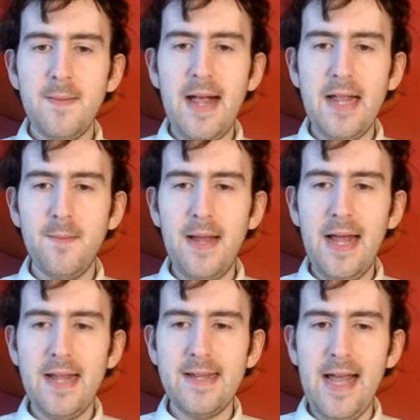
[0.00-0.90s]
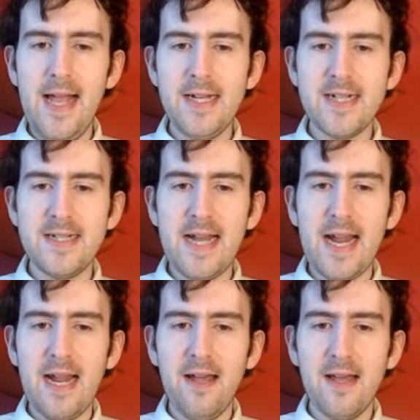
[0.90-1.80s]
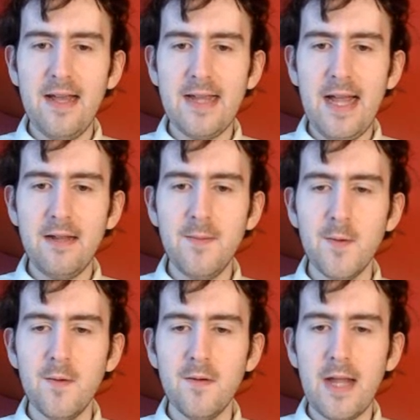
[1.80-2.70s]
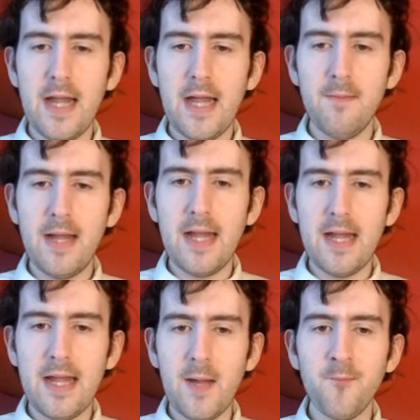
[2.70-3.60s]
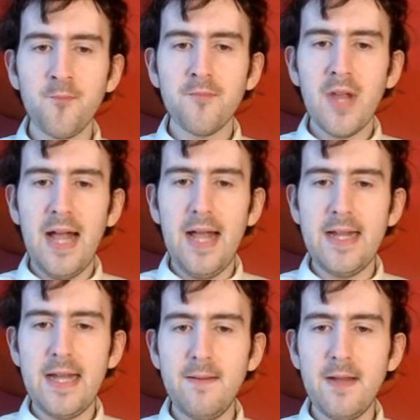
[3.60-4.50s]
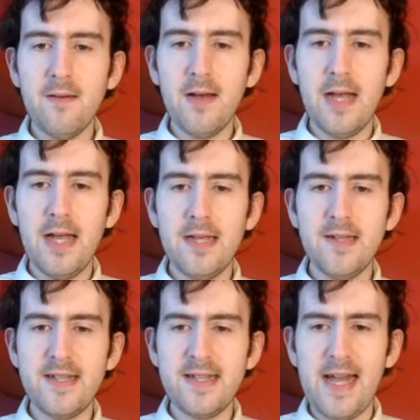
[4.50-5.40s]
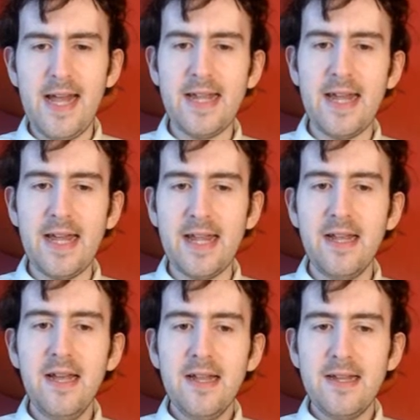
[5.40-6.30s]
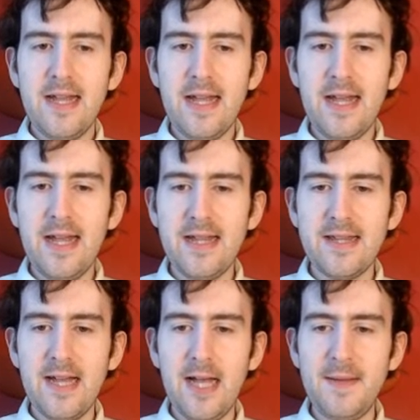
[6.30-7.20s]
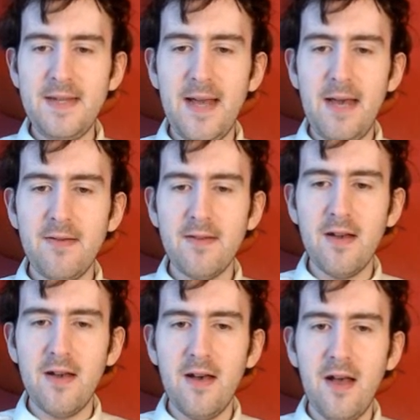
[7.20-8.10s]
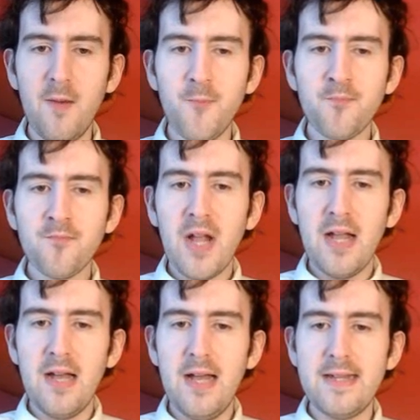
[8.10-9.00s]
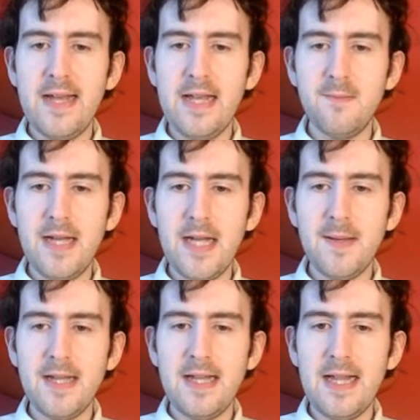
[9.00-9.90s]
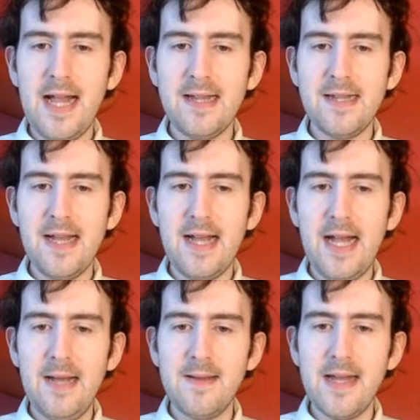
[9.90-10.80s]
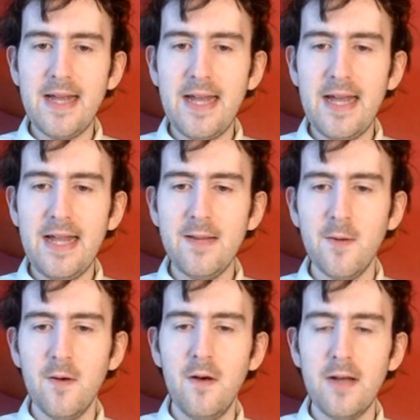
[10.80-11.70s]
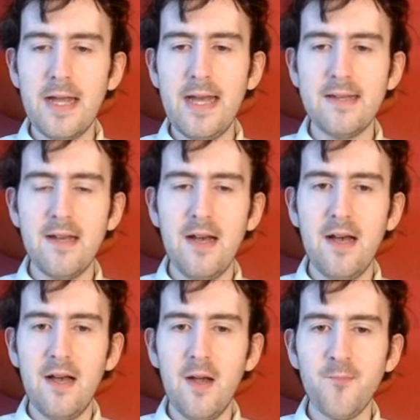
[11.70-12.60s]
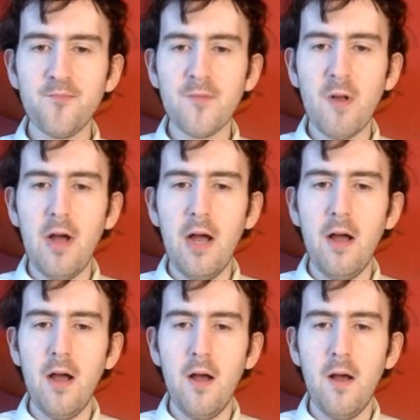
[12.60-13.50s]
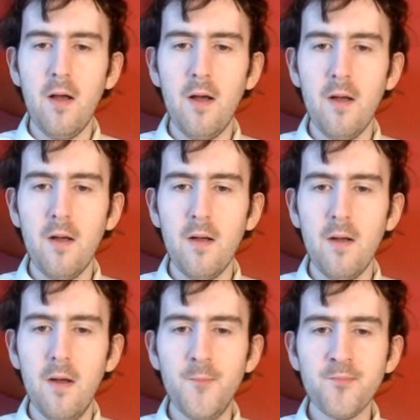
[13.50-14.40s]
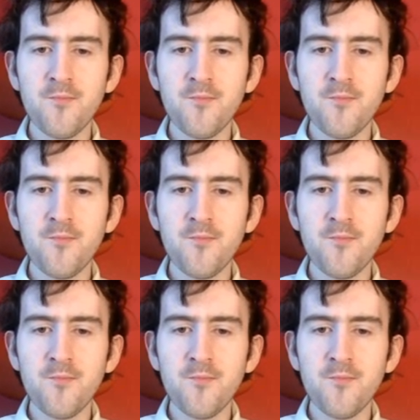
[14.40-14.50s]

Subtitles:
better pay attention now, cause I'm the boogeyman. And if you aren't shaking, then something's very wrong. Cause this may be the last time you hear the boogie song. Whoa,